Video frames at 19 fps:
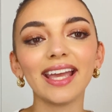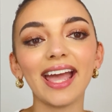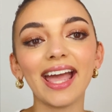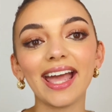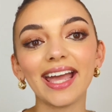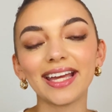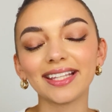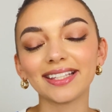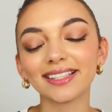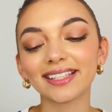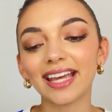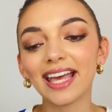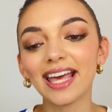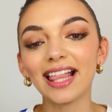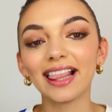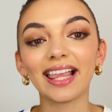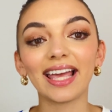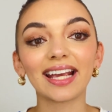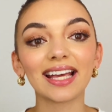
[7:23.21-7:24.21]
And
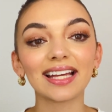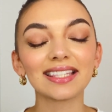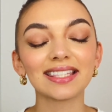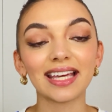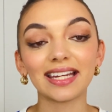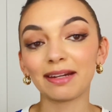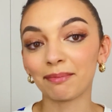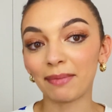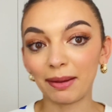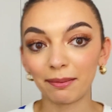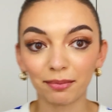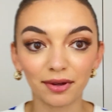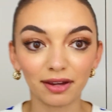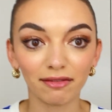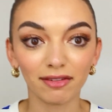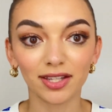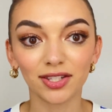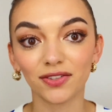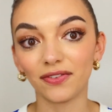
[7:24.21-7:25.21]
like I said in my
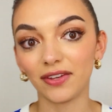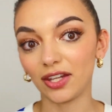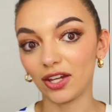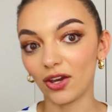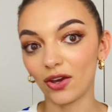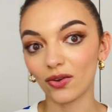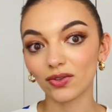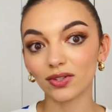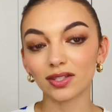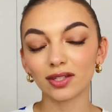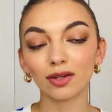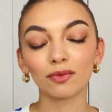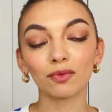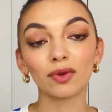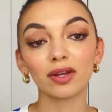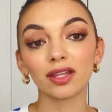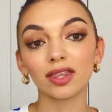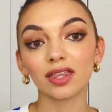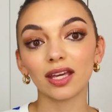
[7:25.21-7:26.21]
previous videos,
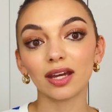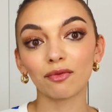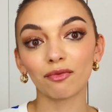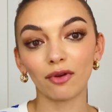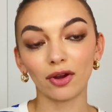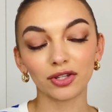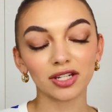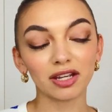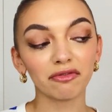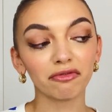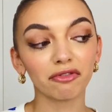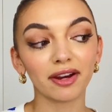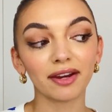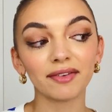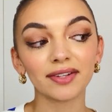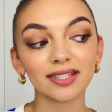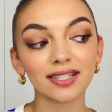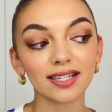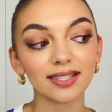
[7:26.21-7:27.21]
with Roja
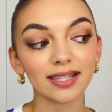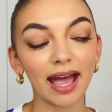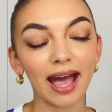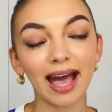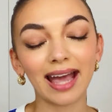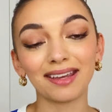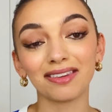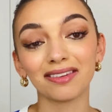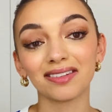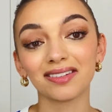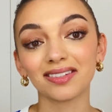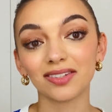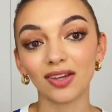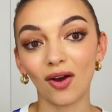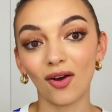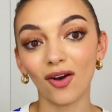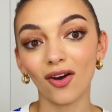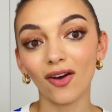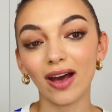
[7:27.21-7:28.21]
fragrances,
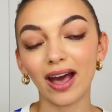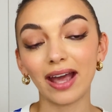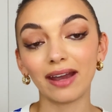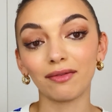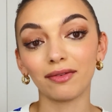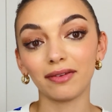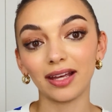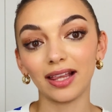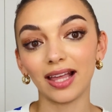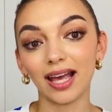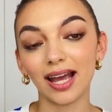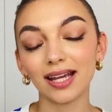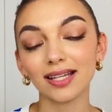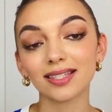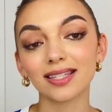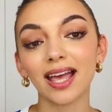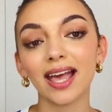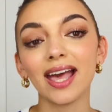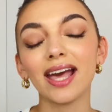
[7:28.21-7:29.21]
I
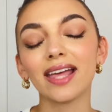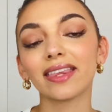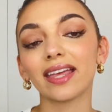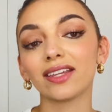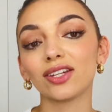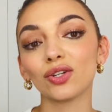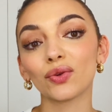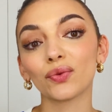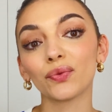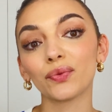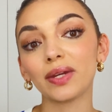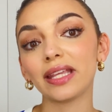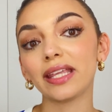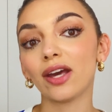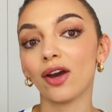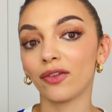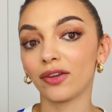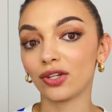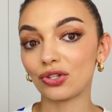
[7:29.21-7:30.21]
realized that you're really
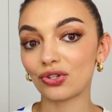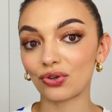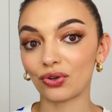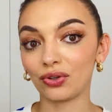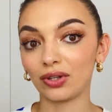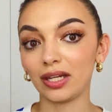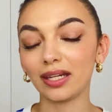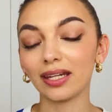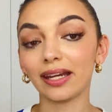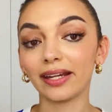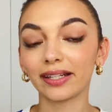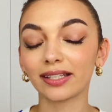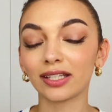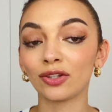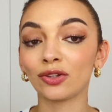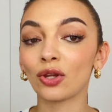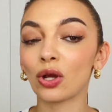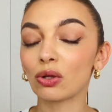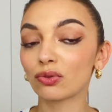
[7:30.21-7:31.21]
on a journey, like the
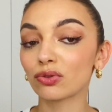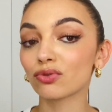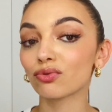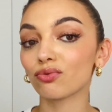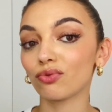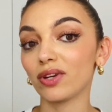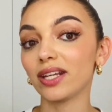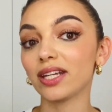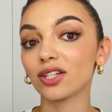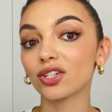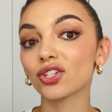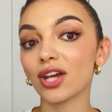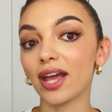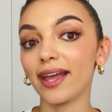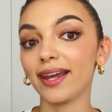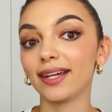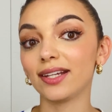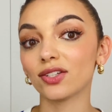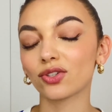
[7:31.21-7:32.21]
notes really
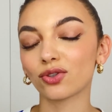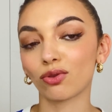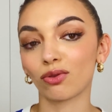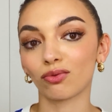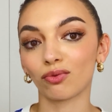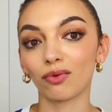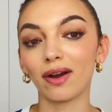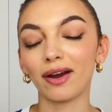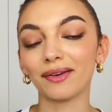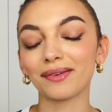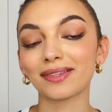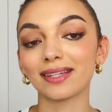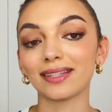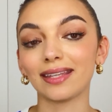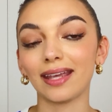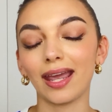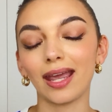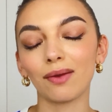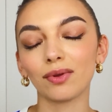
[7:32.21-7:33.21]
change throughout the
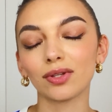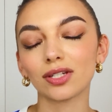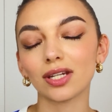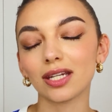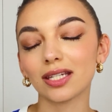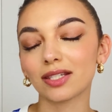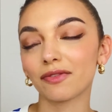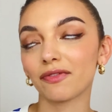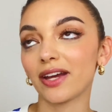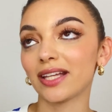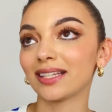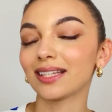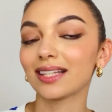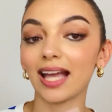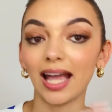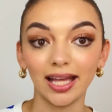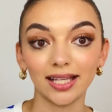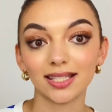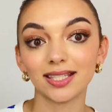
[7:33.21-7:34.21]
day, which is
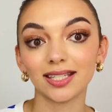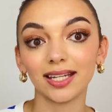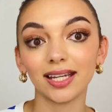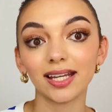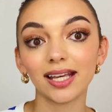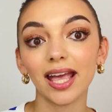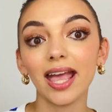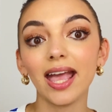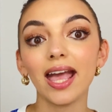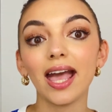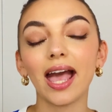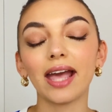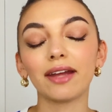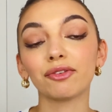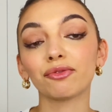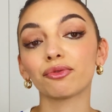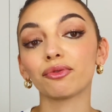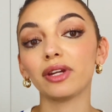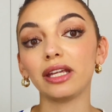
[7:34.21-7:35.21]
fantastic
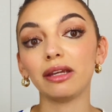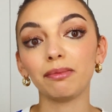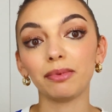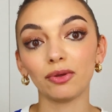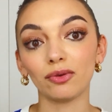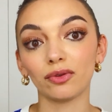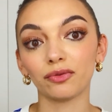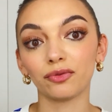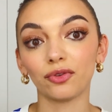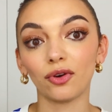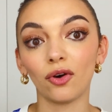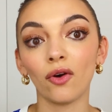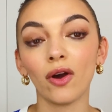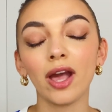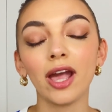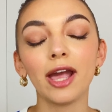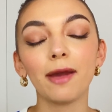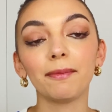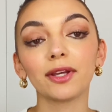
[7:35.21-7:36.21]
and really beautiful
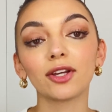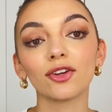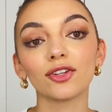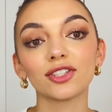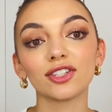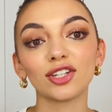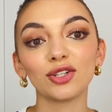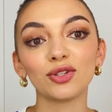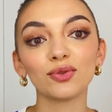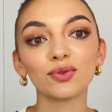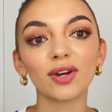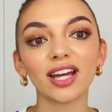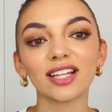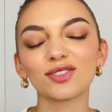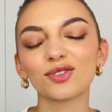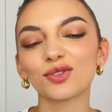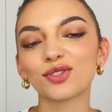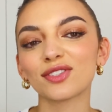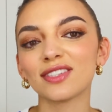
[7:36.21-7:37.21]
because you get
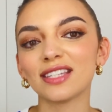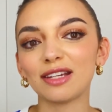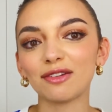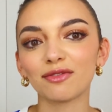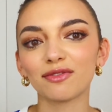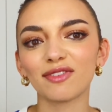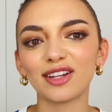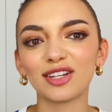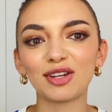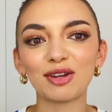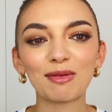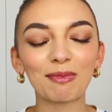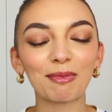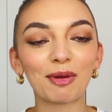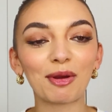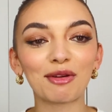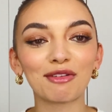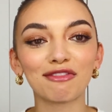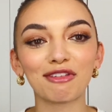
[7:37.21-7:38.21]
to sniff a new
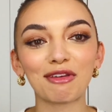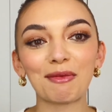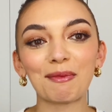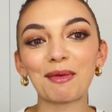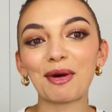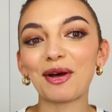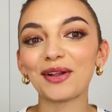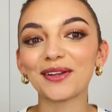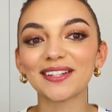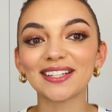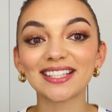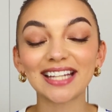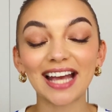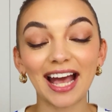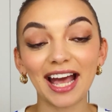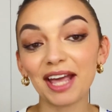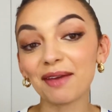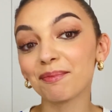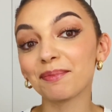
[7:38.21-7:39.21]
perfume all the
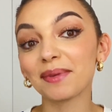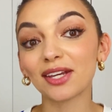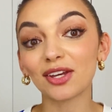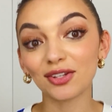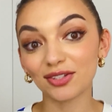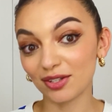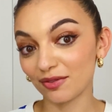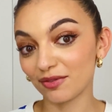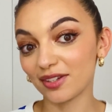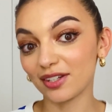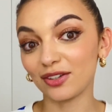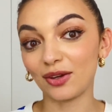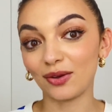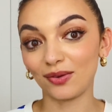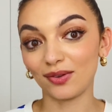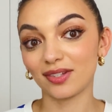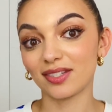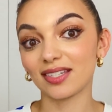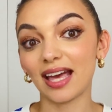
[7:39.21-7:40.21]
time because of the
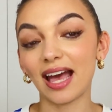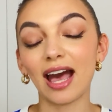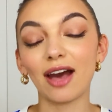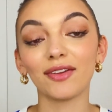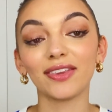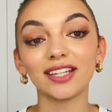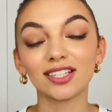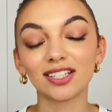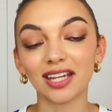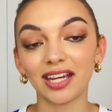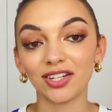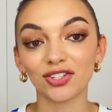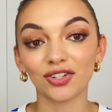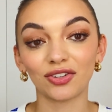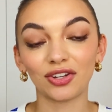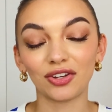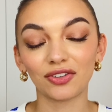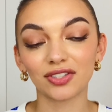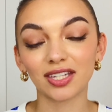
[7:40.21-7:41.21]
notes, how they change
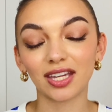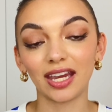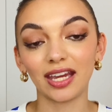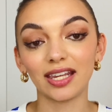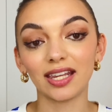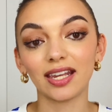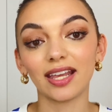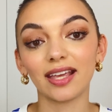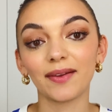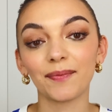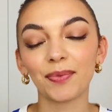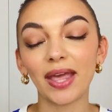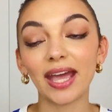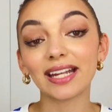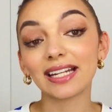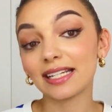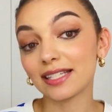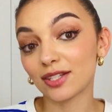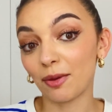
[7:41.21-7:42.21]
on your skin,
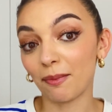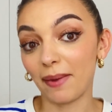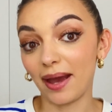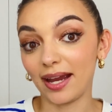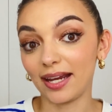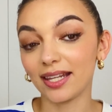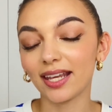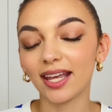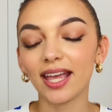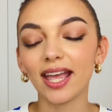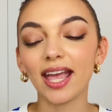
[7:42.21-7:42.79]
at least on mine.